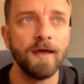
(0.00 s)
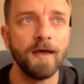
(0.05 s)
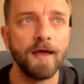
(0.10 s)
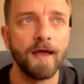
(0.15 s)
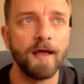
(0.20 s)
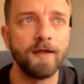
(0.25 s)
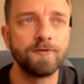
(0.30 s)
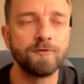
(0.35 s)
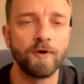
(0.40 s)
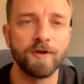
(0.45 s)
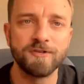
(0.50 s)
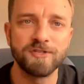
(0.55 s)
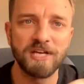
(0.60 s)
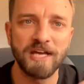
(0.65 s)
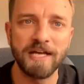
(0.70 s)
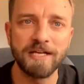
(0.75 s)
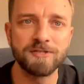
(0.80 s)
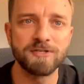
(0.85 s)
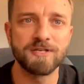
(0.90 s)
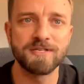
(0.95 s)
And so it
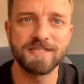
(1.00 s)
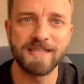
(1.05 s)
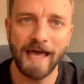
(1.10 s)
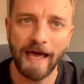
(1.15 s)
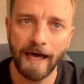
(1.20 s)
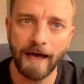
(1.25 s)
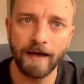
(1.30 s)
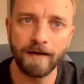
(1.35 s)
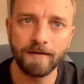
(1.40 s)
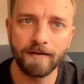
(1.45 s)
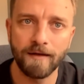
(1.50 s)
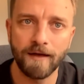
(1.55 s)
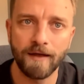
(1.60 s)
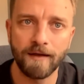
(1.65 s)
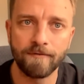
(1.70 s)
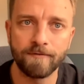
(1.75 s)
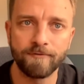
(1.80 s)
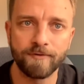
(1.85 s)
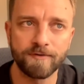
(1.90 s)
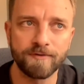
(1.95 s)
changes that.
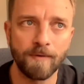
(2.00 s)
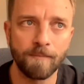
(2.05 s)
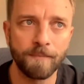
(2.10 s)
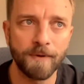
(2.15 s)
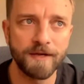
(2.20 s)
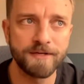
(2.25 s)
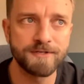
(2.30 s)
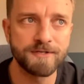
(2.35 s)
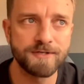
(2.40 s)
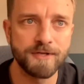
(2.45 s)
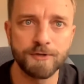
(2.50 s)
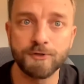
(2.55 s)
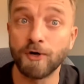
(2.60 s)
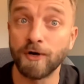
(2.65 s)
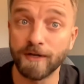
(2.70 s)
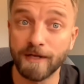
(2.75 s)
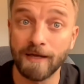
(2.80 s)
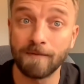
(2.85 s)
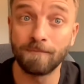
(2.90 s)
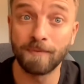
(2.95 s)
And for some patients, the
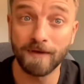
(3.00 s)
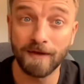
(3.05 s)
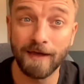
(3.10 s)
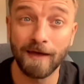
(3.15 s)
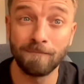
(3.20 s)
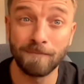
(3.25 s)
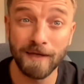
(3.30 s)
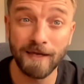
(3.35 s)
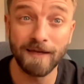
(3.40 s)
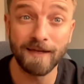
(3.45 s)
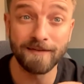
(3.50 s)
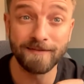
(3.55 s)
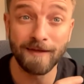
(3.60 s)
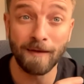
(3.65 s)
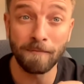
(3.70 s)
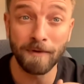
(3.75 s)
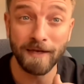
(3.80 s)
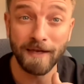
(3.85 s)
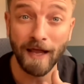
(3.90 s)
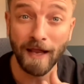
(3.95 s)
tourniquet can be
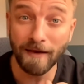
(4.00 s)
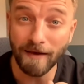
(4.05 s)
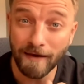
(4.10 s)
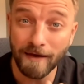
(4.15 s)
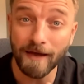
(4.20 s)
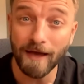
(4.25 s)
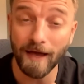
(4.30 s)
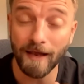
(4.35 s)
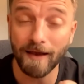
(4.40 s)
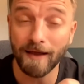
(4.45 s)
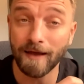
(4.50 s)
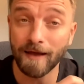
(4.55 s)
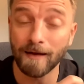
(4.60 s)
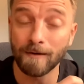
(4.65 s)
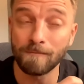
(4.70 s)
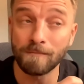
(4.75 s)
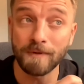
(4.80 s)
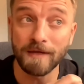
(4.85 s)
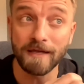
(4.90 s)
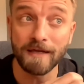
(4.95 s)
intimidating and it
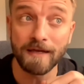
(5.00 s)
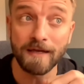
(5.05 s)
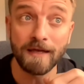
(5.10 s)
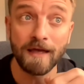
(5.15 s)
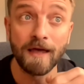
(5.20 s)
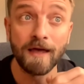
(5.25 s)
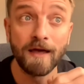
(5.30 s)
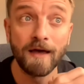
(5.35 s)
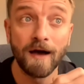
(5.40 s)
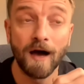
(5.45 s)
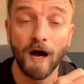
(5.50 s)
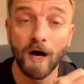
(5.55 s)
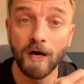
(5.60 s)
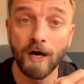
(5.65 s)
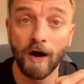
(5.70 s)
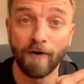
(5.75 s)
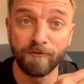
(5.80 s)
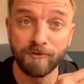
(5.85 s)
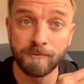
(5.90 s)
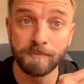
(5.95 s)
can be
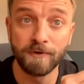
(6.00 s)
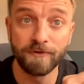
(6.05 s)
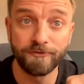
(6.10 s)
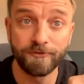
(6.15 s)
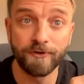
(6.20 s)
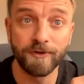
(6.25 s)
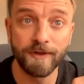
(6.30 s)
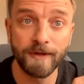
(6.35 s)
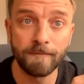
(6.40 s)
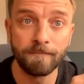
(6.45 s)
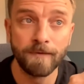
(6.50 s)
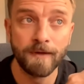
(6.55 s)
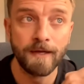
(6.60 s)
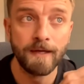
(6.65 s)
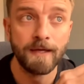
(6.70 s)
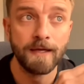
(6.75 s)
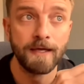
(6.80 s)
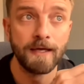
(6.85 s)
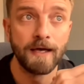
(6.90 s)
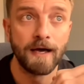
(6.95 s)
uncomfortable for them
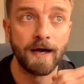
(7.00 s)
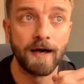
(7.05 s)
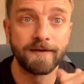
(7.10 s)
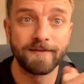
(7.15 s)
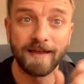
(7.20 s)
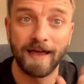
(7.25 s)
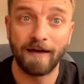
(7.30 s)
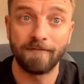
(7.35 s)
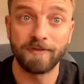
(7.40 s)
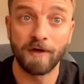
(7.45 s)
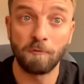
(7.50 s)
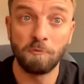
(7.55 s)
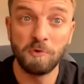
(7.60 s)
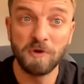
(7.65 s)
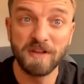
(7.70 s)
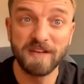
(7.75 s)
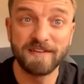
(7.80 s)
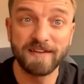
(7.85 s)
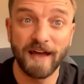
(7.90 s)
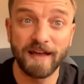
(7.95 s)
uh, to have that
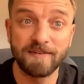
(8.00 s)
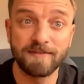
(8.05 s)
really tight